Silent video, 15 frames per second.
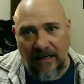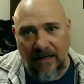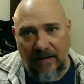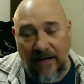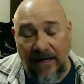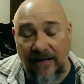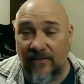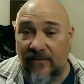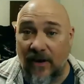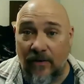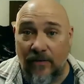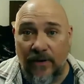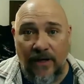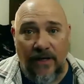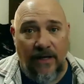right?
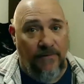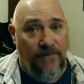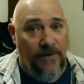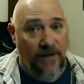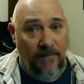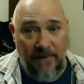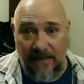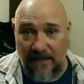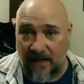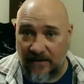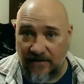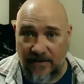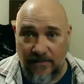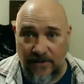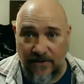So if you're going to be in
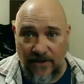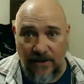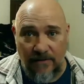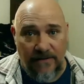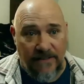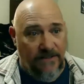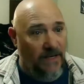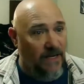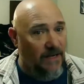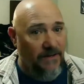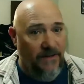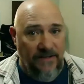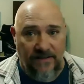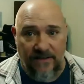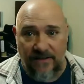customer service,
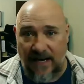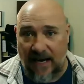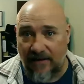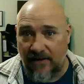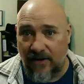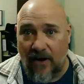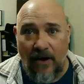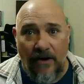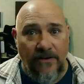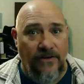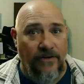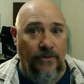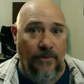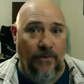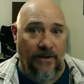this is how the call
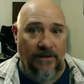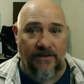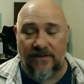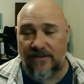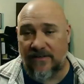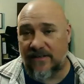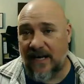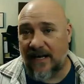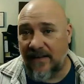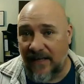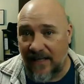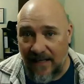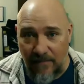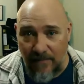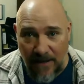queue works. This is how the
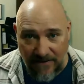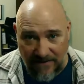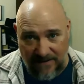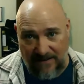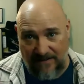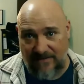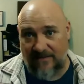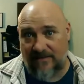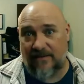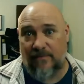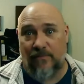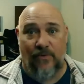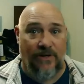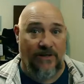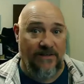email ticket
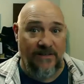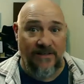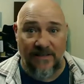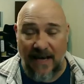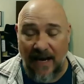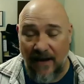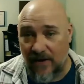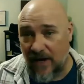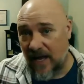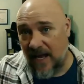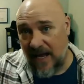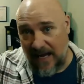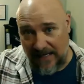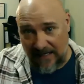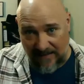system works. This is how,
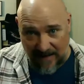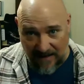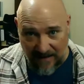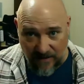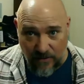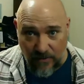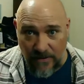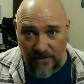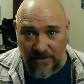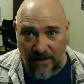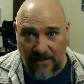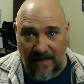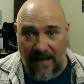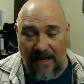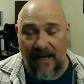and they take a course
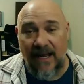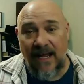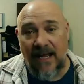on that.